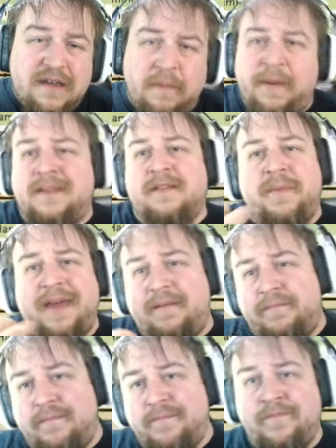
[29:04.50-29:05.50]
I mean, to be,
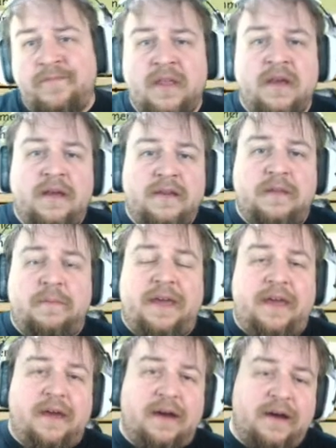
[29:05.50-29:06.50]
to
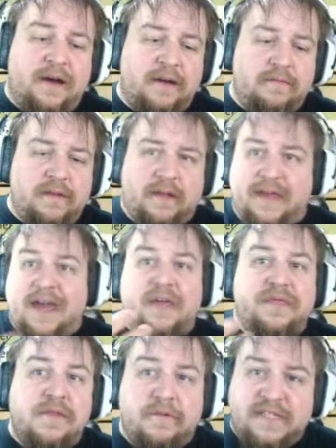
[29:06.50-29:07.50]
be uh, like,
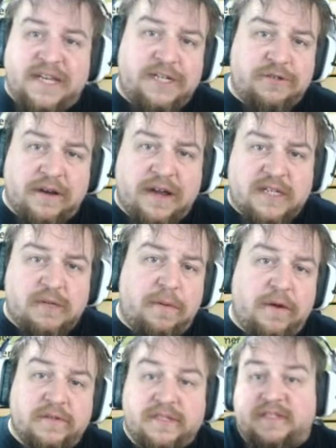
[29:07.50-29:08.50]
ethnocentric, I
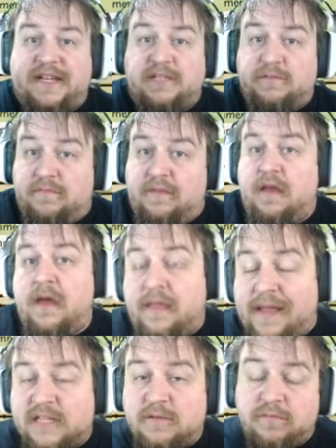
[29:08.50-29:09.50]
suppose, because that's,
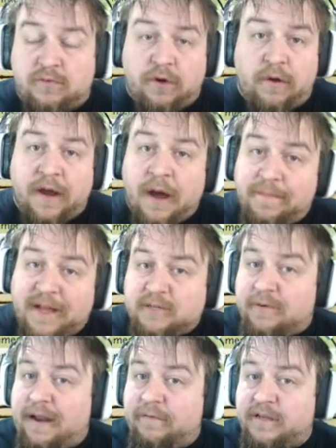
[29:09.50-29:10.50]
that's, growing up, that's
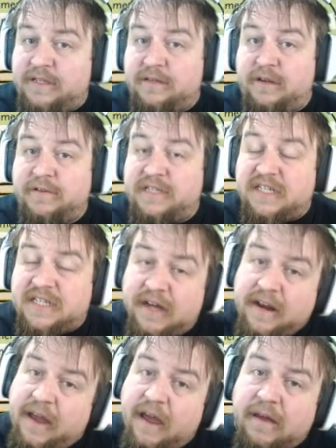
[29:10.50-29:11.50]
what I was used to
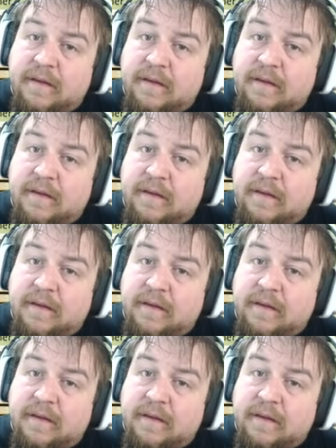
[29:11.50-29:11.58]
studying.